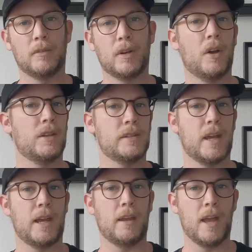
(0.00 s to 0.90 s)
on a nice
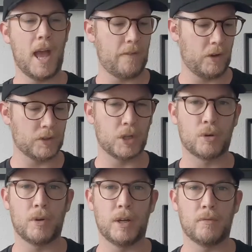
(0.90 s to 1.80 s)
day, have it nice and
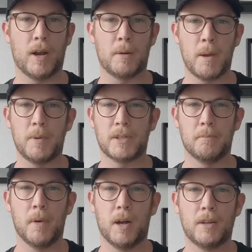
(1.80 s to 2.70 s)
green around and maybe
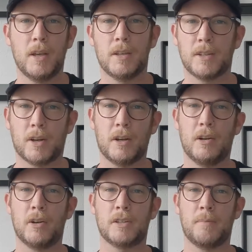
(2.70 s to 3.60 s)
some mud, so it kind
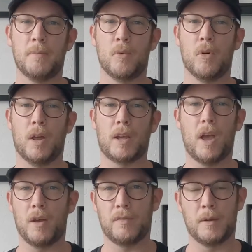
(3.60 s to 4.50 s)
of looks a bit more
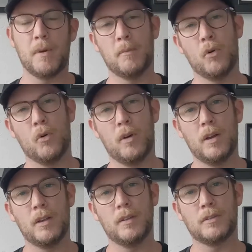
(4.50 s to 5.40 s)
like earthy, a bit more
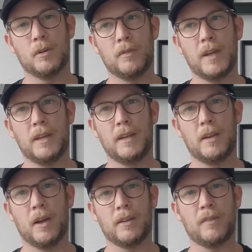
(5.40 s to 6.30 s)
sort of in
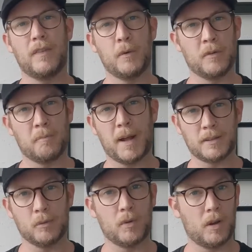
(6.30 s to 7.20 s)
like the field of
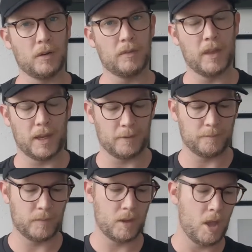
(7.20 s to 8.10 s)
battle kind of thing.
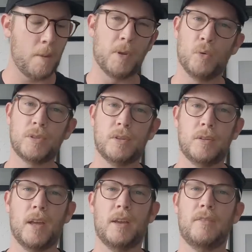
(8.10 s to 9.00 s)
But also,
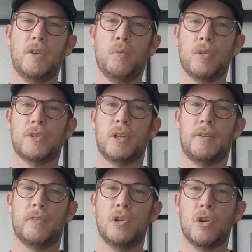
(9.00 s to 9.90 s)
yeah, if you want to
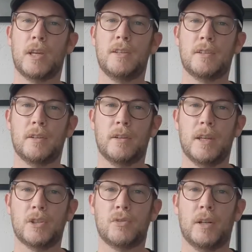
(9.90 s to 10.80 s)
even look into the
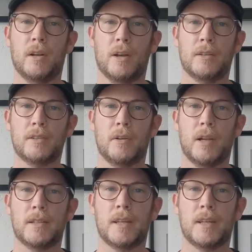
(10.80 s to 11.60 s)
history, like, so let's